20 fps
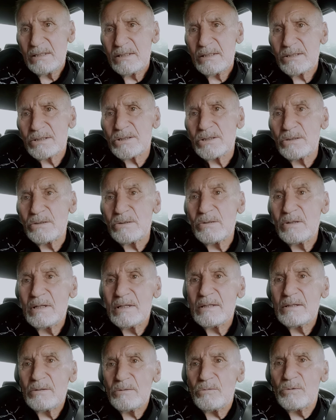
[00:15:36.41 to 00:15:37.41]
So
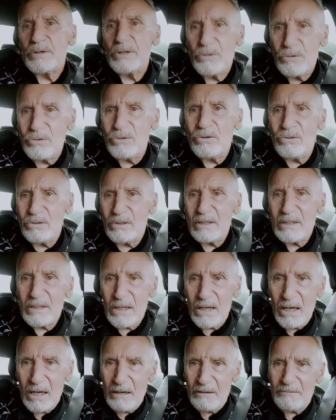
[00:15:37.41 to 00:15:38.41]
we all
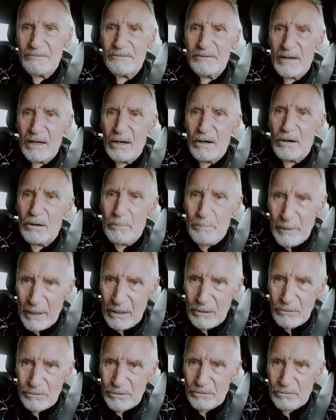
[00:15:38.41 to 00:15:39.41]
have our
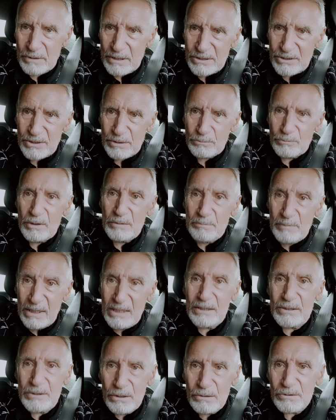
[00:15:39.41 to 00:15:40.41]
boundaries and we
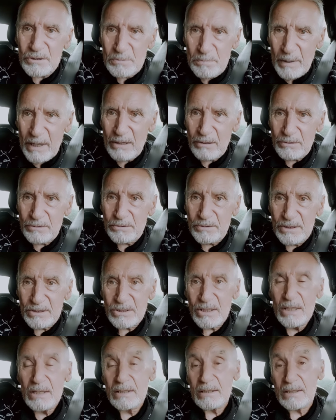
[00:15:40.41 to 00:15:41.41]
meet those boundaries.